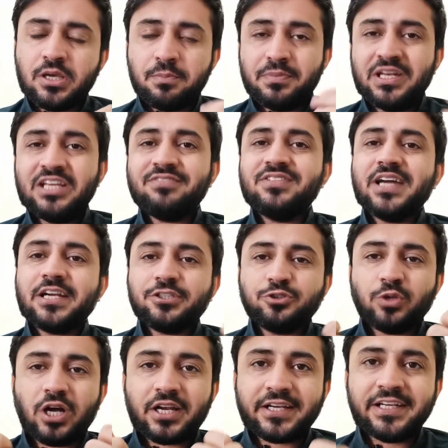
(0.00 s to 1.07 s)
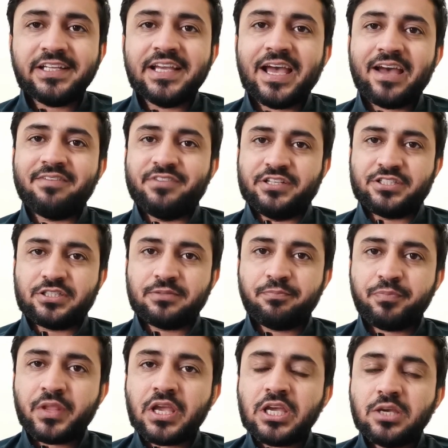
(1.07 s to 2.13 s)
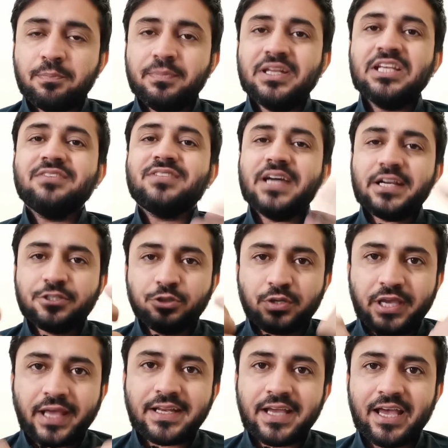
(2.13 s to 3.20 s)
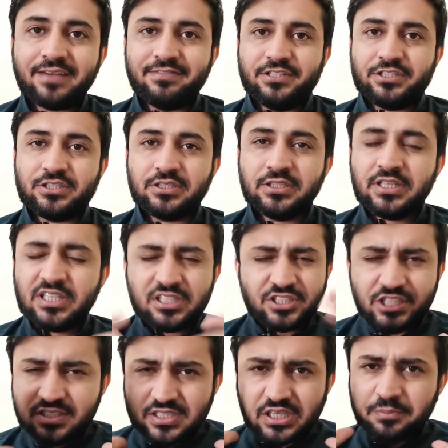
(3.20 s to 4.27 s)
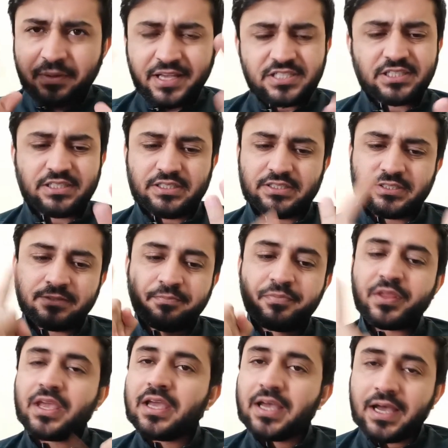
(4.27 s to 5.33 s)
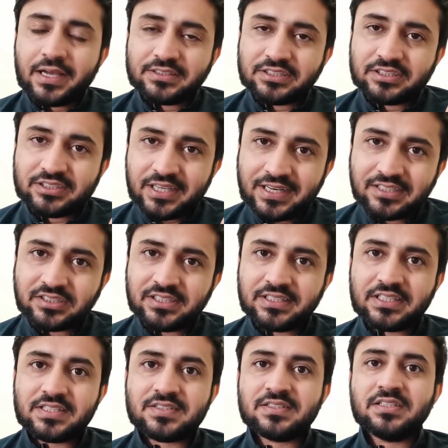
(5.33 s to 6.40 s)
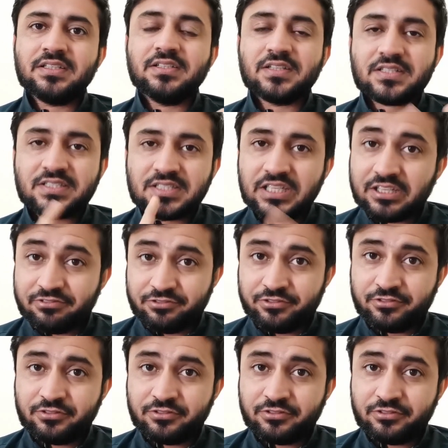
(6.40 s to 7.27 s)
Believe that you already have it. Believe that you can have it. Just imagine it. And the third thing is receive.